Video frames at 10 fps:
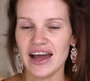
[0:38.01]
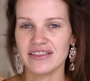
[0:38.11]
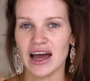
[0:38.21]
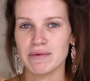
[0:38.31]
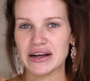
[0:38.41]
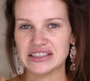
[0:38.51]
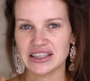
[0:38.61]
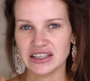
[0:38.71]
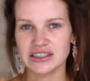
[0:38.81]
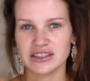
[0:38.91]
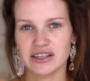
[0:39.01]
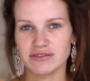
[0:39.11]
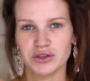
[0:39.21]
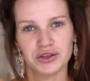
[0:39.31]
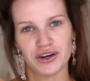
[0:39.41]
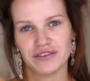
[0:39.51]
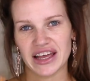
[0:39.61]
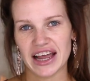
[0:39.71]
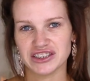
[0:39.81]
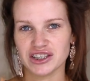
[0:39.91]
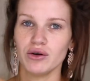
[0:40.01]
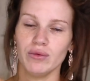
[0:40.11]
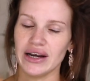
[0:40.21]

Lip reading: and that basically just gives you a notification